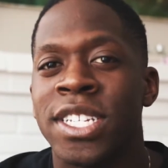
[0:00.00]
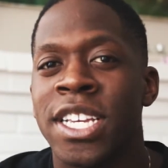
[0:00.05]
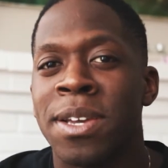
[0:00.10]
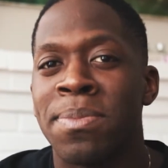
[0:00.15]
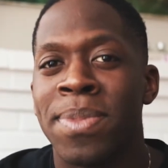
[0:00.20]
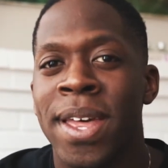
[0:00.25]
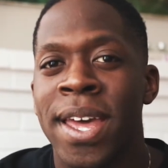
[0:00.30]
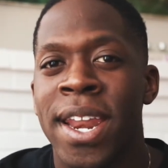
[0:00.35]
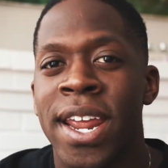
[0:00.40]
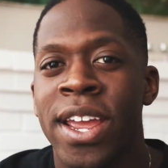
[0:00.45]

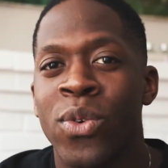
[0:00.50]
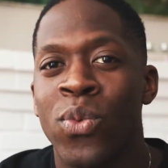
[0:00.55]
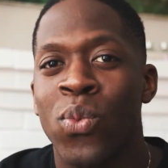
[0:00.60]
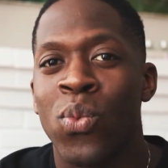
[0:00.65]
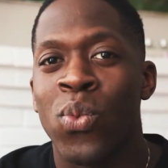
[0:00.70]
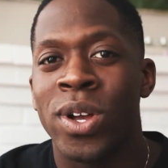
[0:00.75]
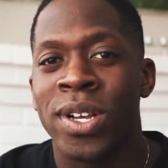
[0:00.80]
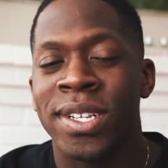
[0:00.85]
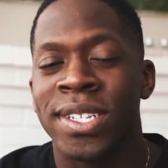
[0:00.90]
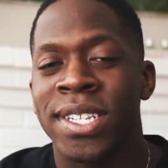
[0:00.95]
tip that I
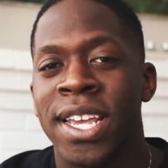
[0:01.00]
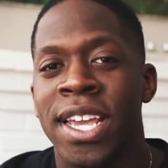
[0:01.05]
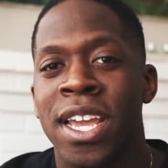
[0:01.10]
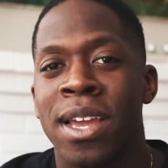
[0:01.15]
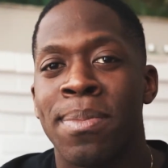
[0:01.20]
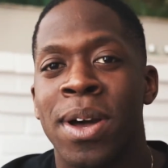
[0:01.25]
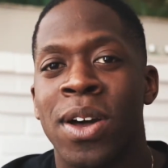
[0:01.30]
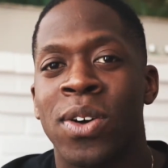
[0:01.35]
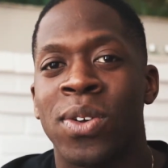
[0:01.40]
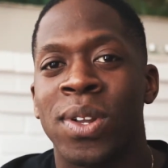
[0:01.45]
will say
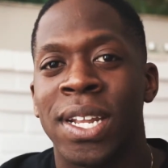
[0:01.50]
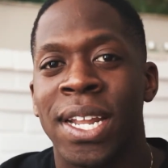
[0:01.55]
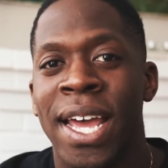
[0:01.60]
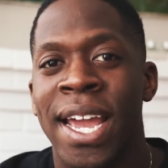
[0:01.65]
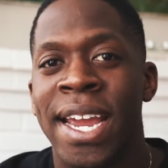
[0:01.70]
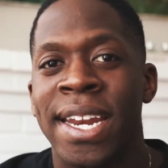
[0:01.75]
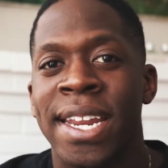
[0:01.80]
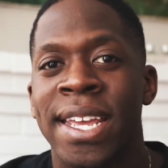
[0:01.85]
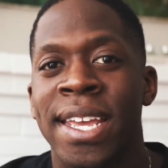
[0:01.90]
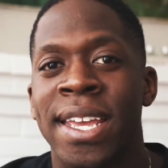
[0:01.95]
about
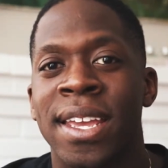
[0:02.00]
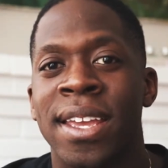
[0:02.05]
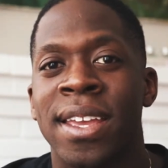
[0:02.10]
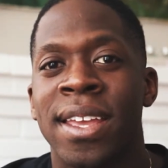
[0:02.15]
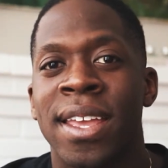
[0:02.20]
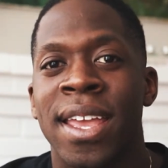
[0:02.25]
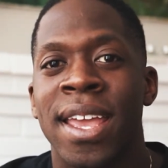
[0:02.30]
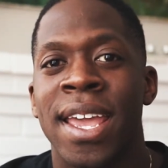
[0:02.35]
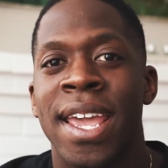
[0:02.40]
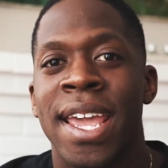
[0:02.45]
lighting
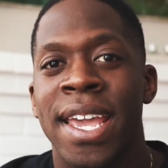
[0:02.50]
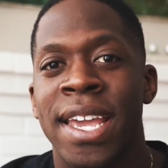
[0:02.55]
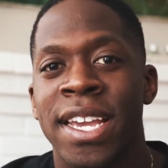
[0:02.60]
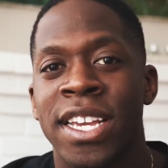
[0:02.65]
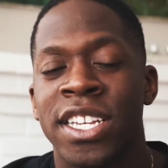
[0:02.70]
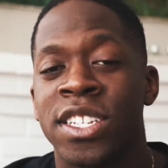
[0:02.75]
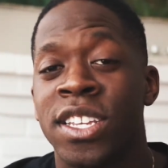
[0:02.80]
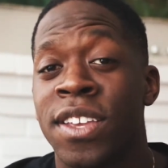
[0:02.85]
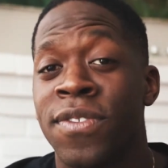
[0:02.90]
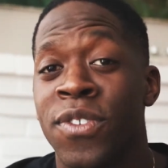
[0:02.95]

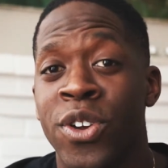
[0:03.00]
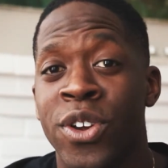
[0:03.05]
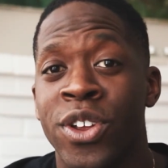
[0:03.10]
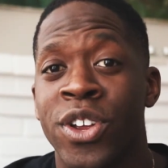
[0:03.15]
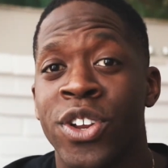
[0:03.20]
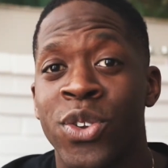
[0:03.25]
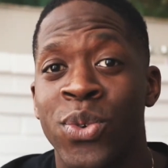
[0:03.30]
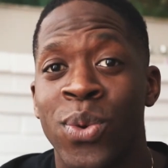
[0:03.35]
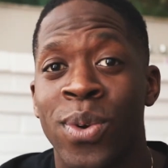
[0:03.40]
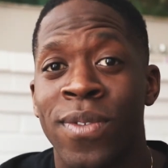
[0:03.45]
is if you're
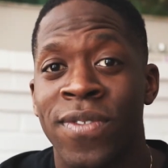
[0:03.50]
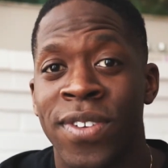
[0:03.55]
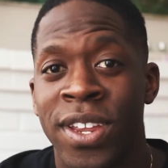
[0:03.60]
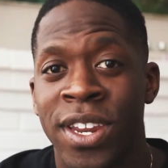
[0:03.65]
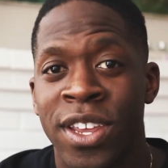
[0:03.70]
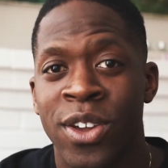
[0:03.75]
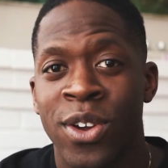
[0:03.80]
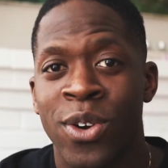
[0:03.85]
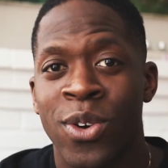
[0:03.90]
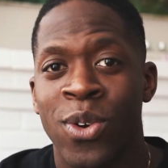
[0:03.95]
going to do a
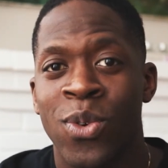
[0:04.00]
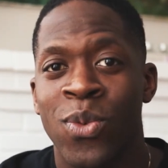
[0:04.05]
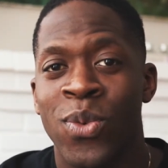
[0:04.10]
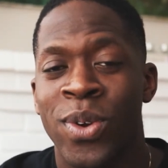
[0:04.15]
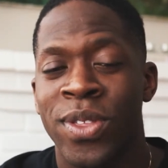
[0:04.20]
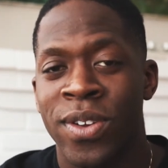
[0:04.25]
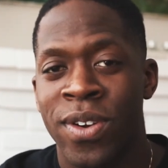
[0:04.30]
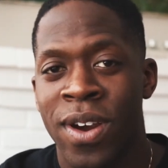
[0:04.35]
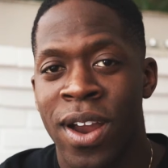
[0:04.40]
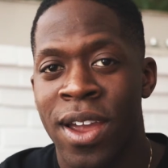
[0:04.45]
video
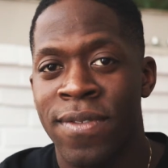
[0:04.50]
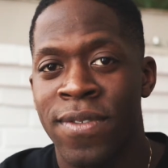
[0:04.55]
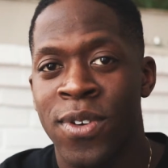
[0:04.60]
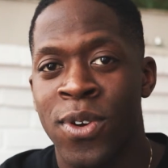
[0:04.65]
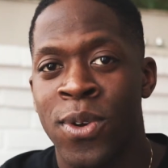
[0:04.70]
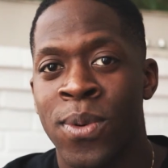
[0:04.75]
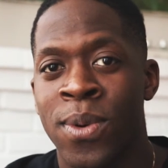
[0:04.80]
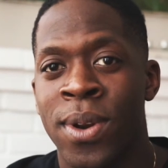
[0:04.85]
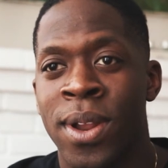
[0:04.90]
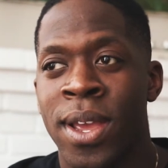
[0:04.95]
with your
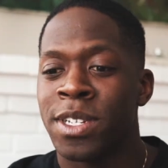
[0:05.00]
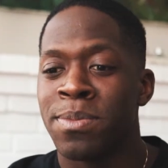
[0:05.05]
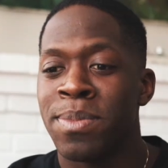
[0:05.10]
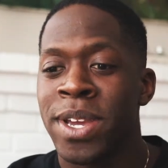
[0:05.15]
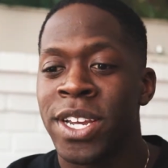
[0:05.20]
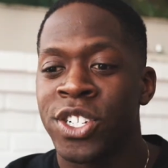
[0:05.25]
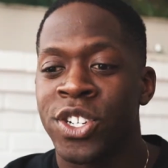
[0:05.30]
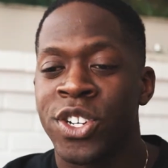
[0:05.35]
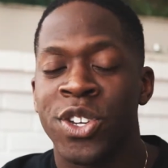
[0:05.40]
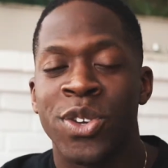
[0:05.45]
iPhone, to
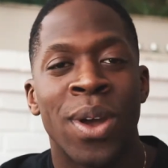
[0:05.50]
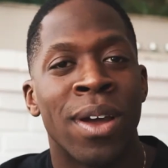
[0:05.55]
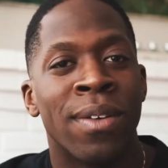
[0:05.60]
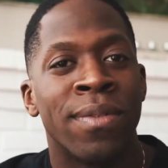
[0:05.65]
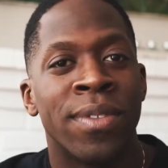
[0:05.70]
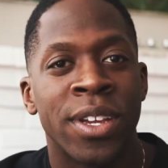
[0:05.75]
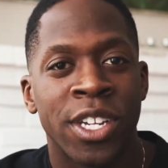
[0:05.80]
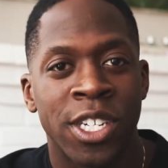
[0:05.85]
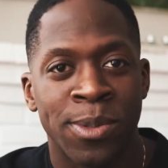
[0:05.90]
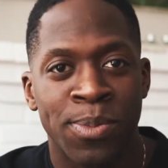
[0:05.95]
make sure you
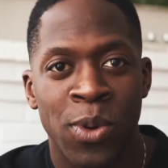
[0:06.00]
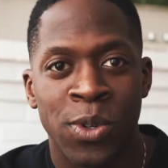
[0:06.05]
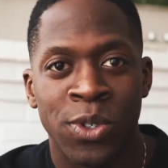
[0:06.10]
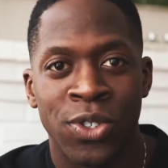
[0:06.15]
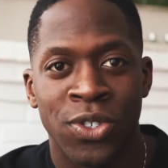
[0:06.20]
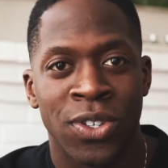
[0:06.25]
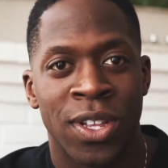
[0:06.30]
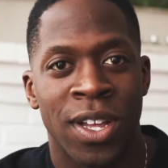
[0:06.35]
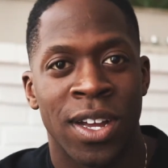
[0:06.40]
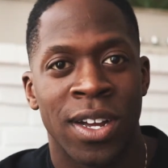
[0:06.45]
have the
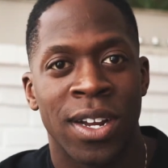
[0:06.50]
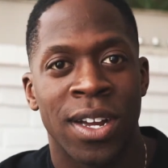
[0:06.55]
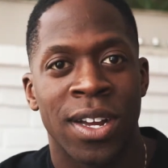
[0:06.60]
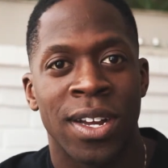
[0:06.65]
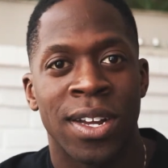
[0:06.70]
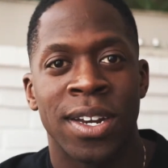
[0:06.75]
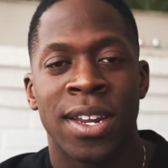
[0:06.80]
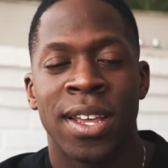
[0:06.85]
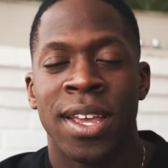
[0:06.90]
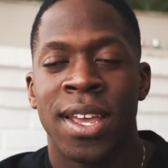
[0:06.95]
exposure lock
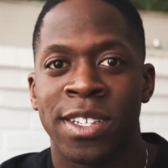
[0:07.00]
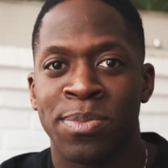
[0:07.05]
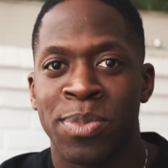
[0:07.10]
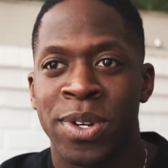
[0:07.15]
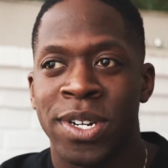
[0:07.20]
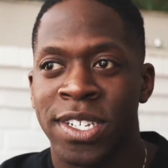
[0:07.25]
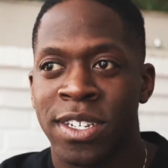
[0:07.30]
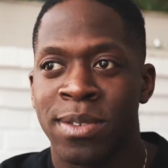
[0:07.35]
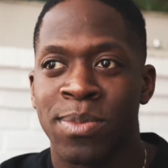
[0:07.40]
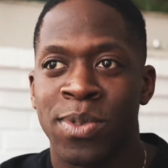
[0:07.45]
on. It's
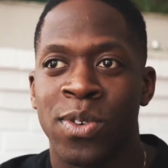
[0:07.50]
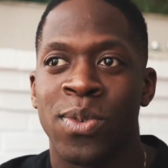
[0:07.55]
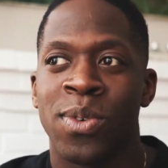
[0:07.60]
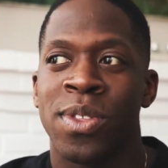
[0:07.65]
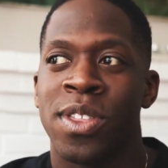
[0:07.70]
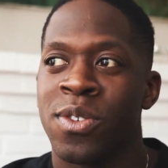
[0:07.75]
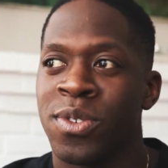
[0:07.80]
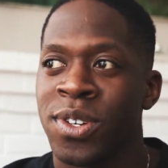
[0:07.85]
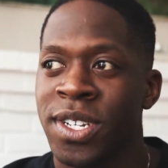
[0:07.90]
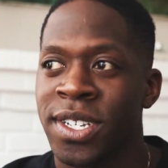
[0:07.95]
pretty simple.
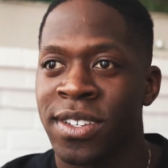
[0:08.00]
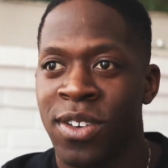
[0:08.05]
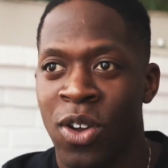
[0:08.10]
If you just